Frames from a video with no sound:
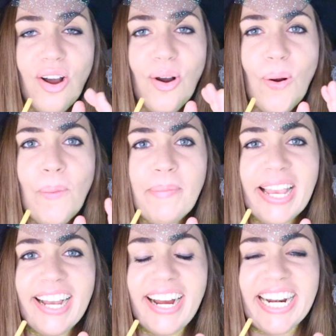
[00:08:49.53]
Oh
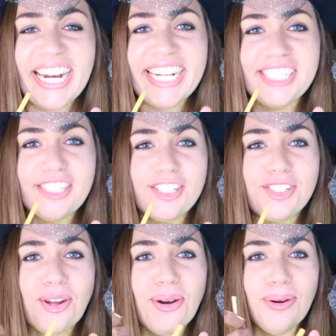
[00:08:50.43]
my god, it is
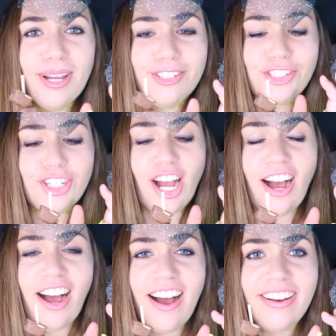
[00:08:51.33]
so
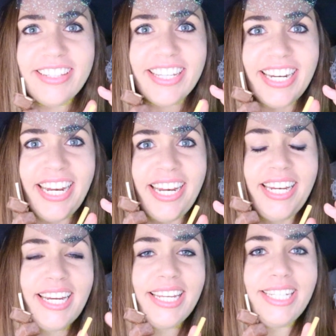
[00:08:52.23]

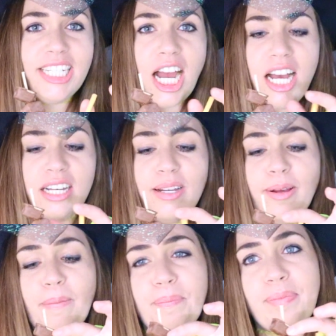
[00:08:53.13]
chocolatey.
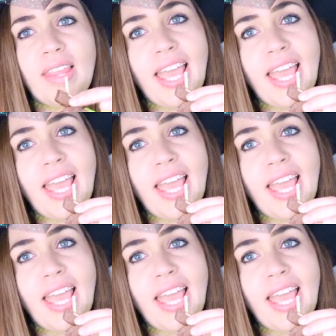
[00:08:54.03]
Yum.